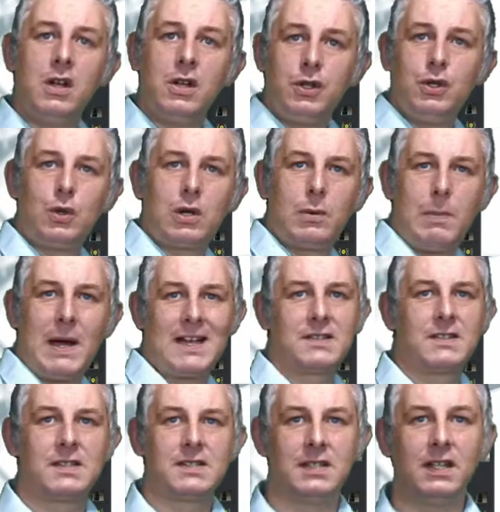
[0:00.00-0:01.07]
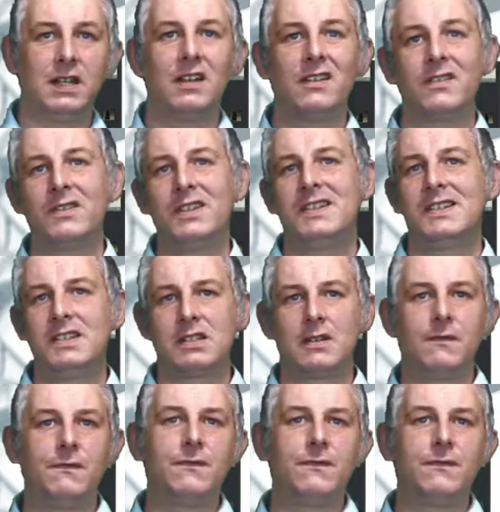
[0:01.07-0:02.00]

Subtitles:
Your capacity. This is the